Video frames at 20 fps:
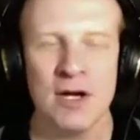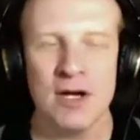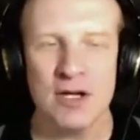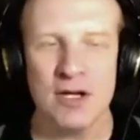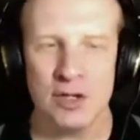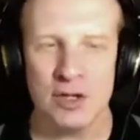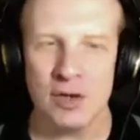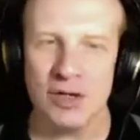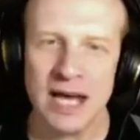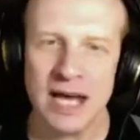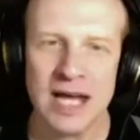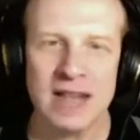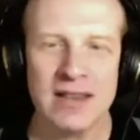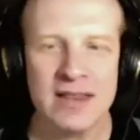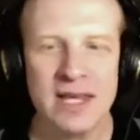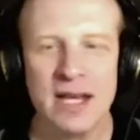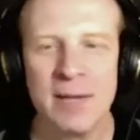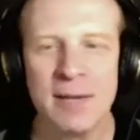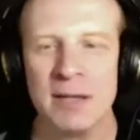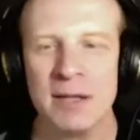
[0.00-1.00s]
So again,
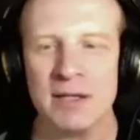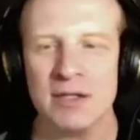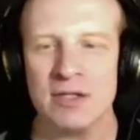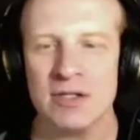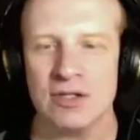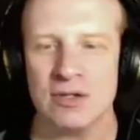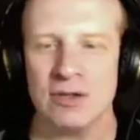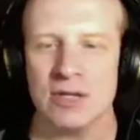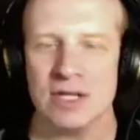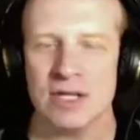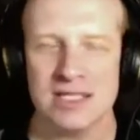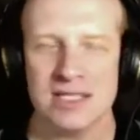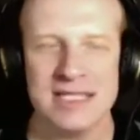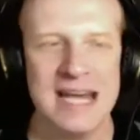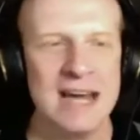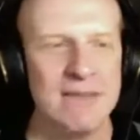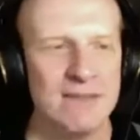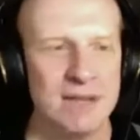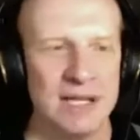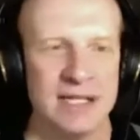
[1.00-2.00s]
think about these two things.
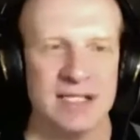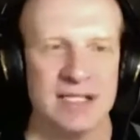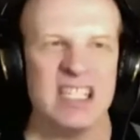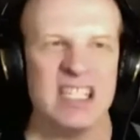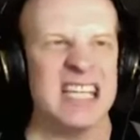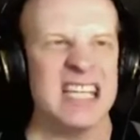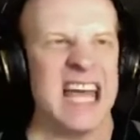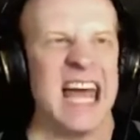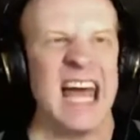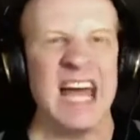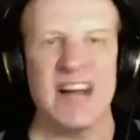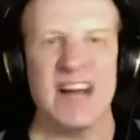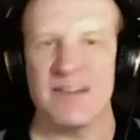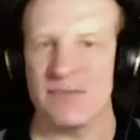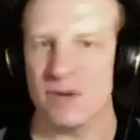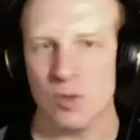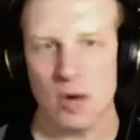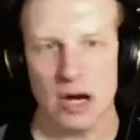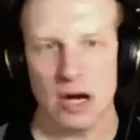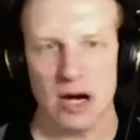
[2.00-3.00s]
Netflix is
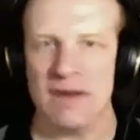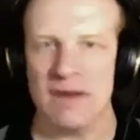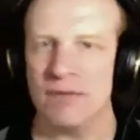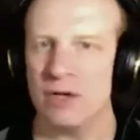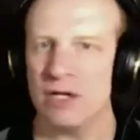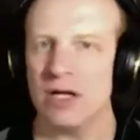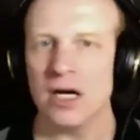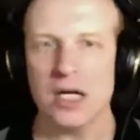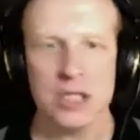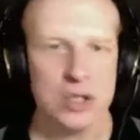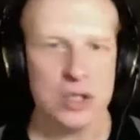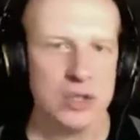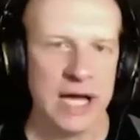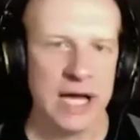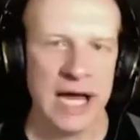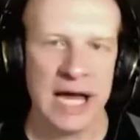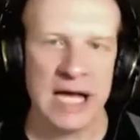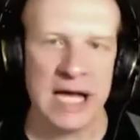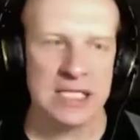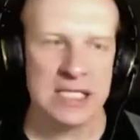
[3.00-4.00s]
everywhere. Every country
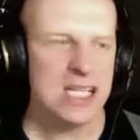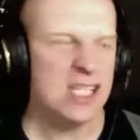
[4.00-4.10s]
has it.